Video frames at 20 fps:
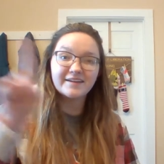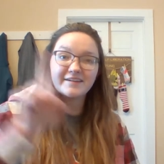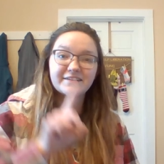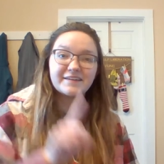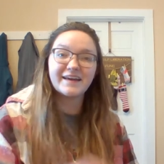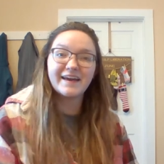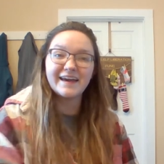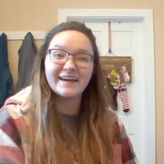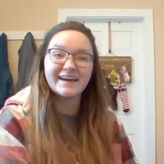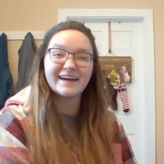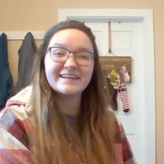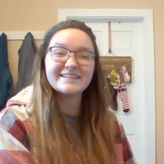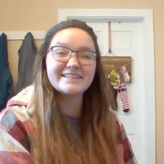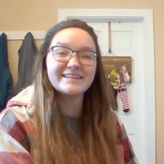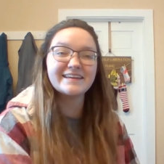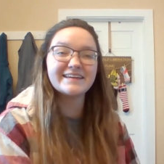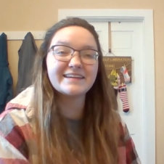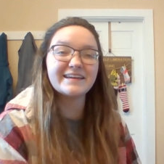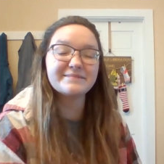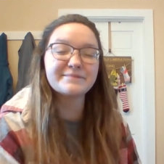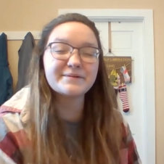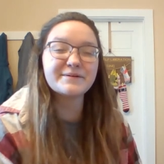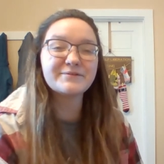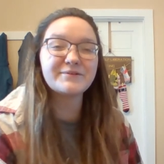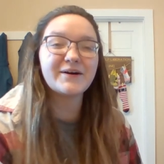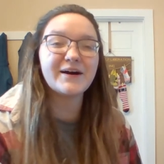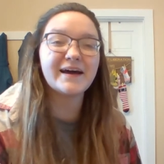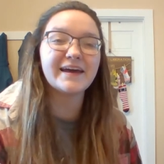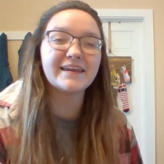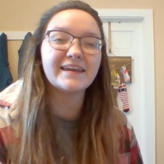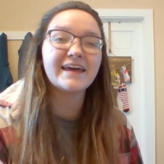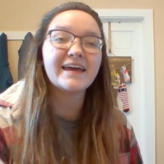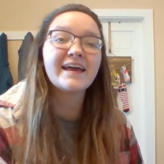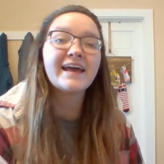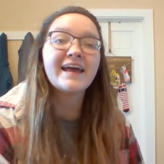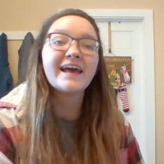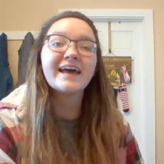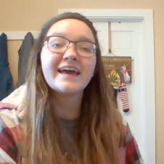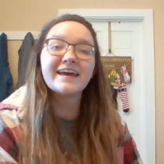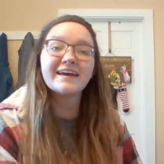Okay, idea number 1
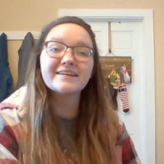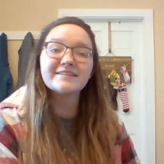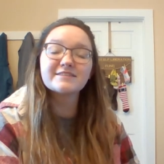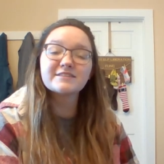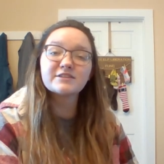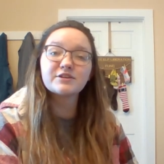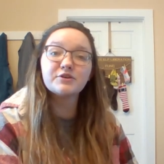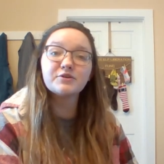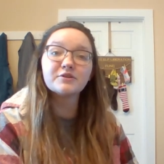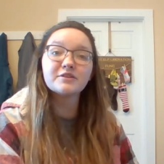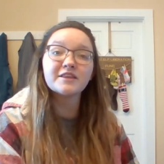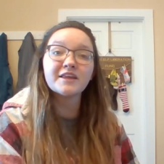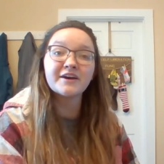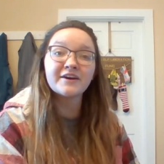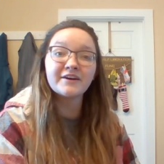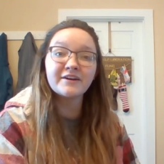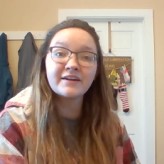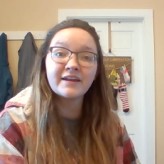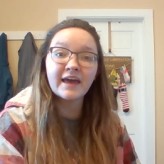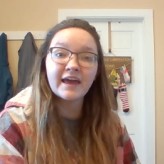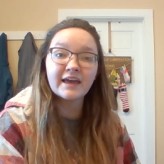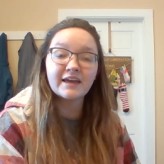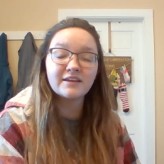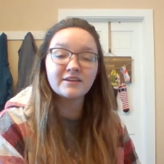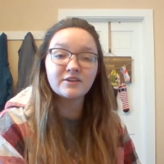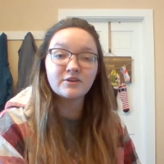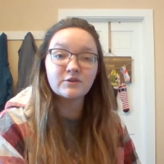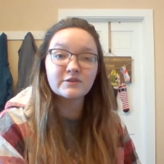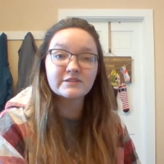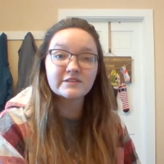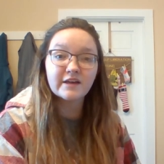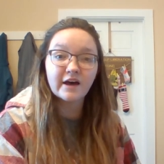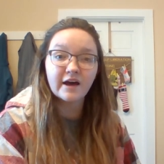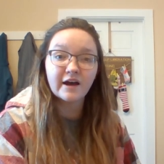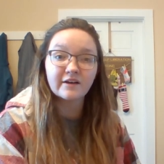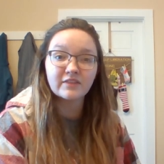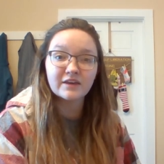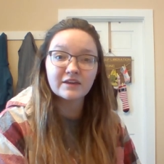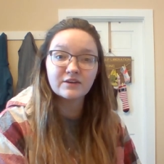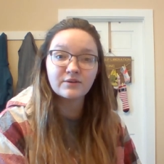is to learn a new
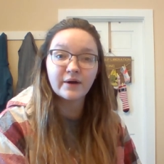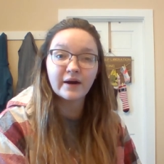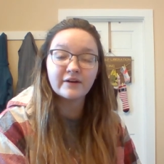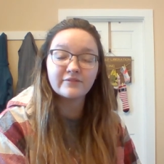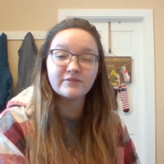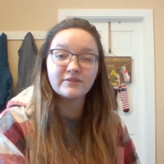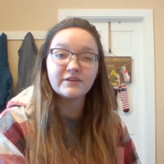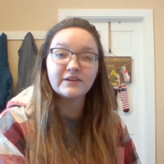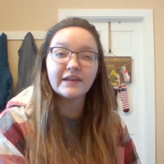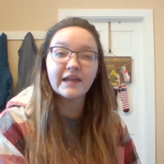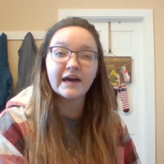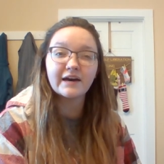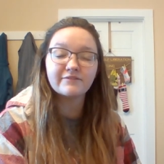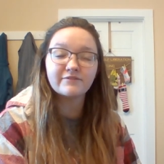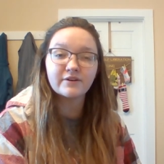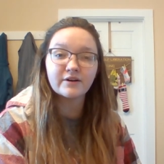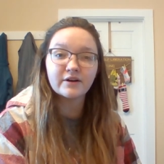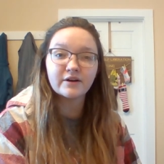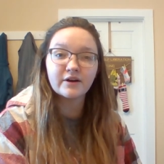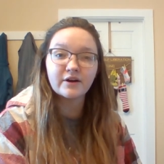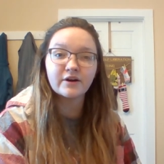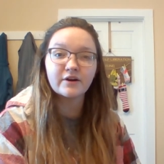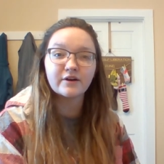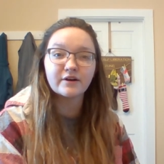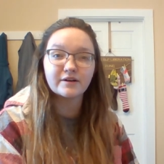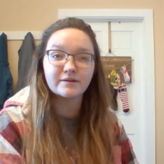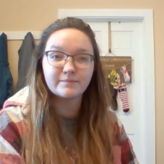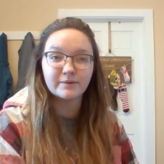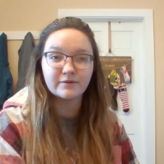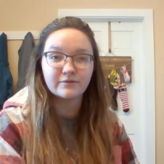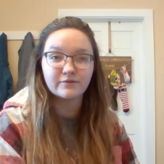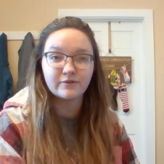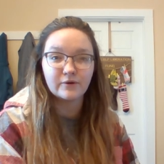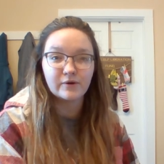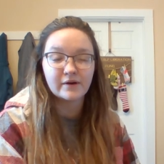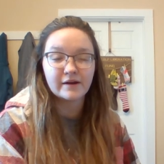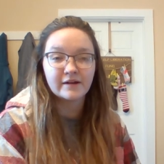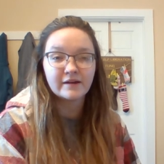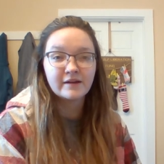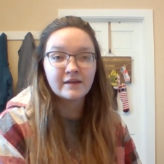song that you have never heard
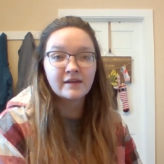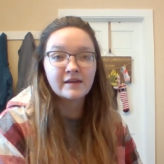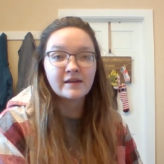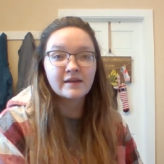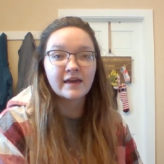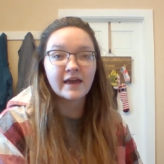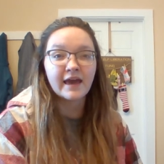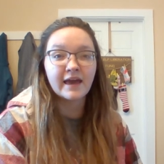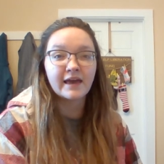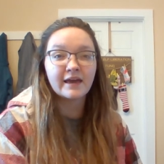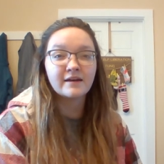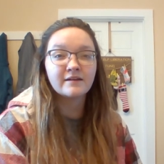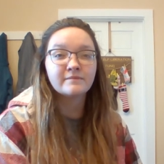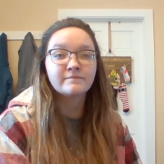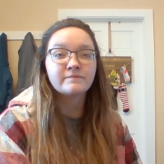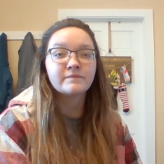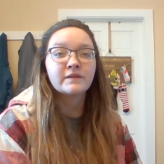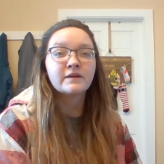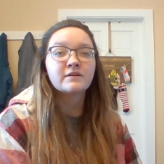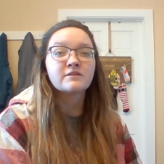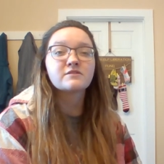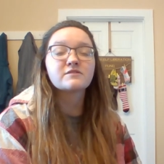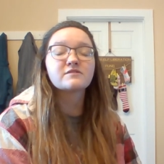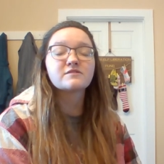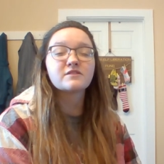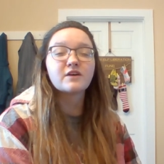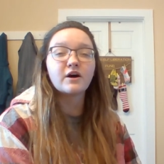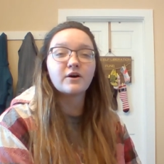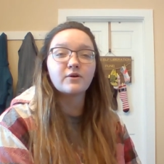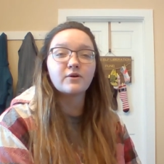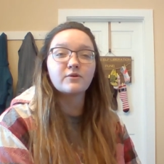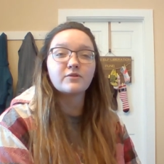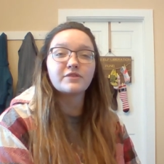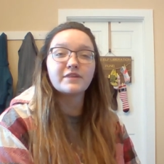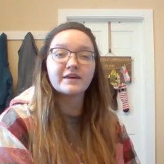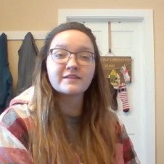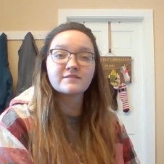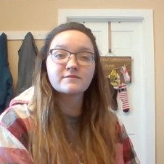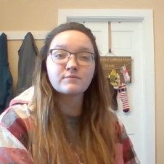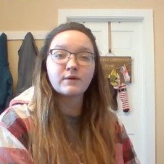before. Okay, so
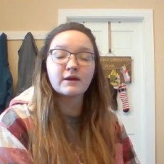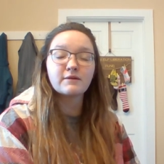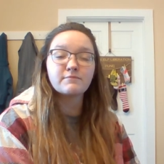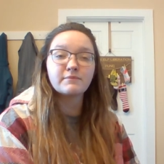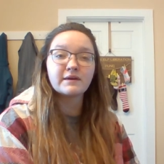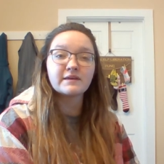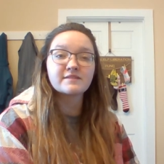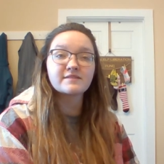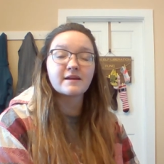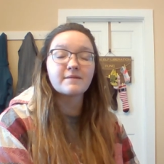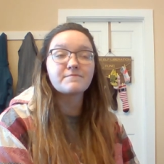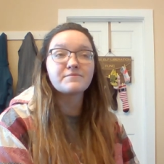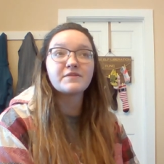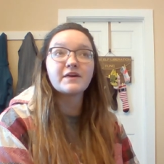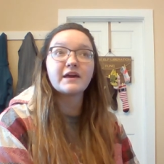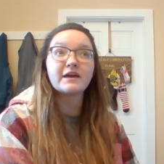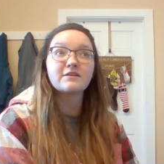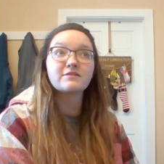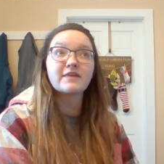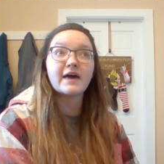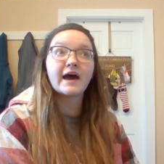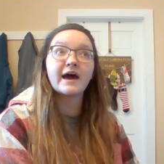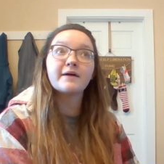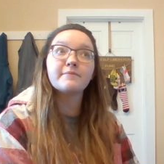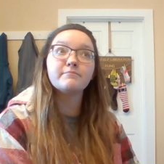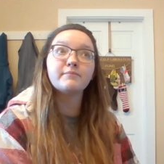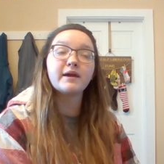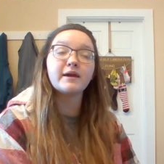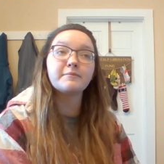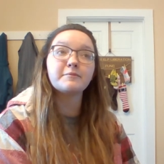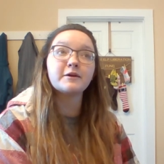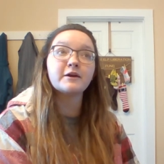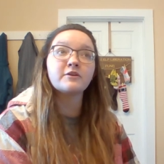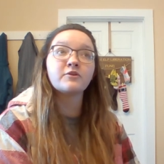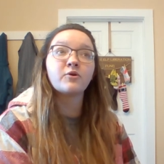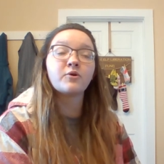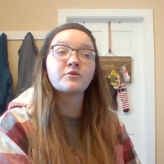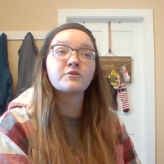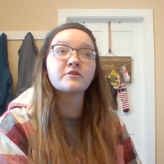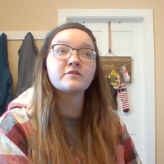this might be something that maybe an
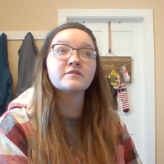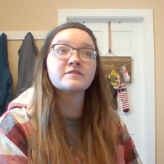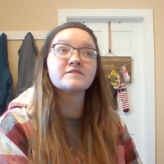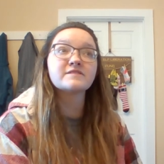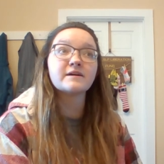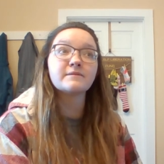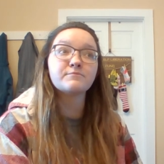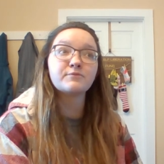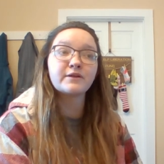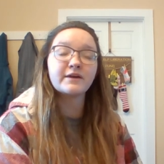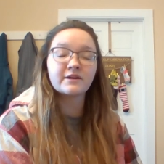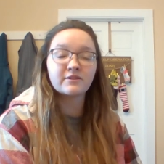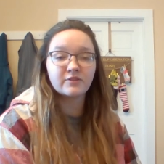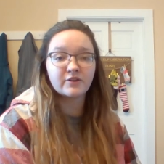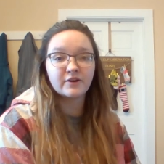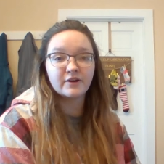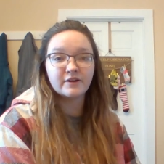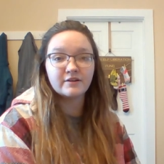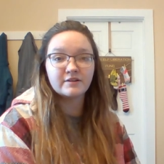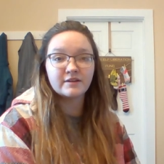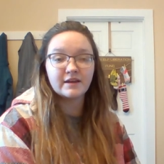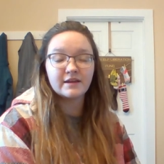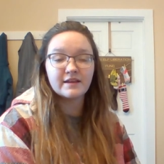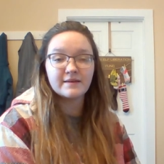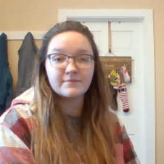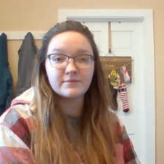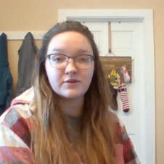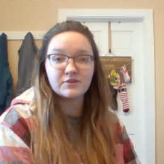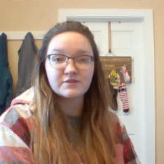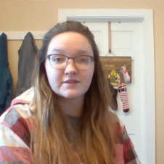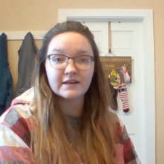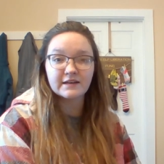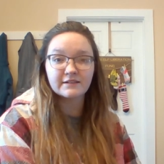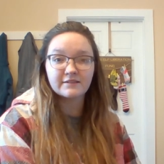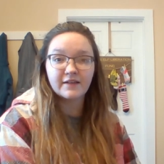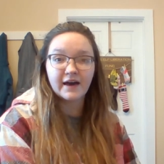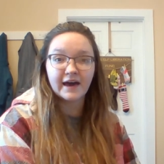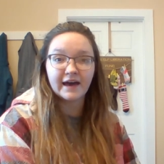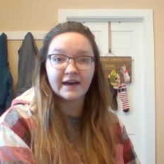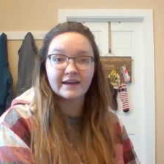older sibling learned in a music
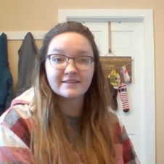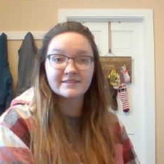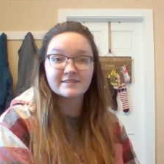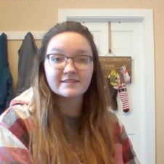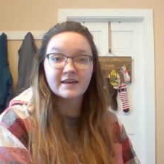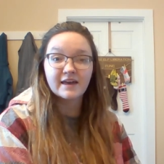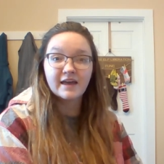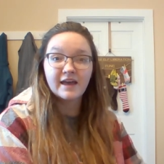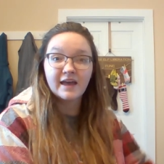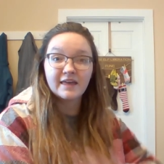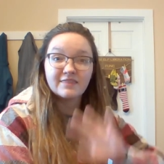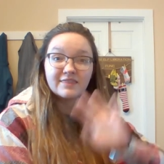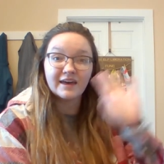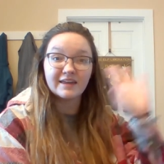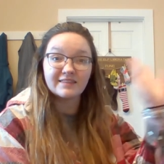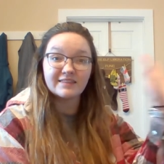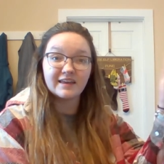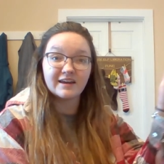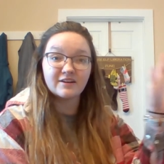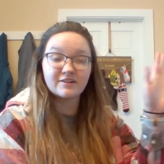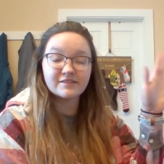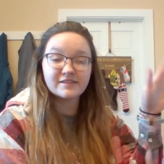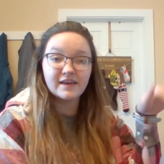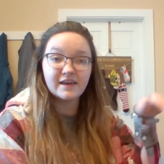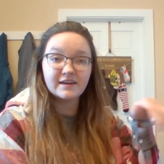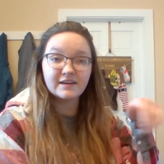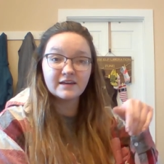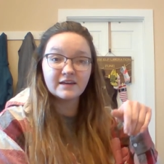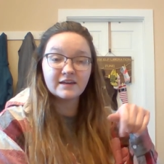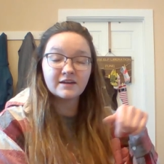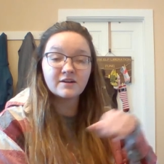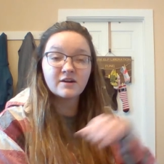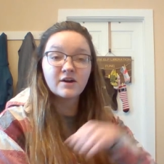class that they're taking,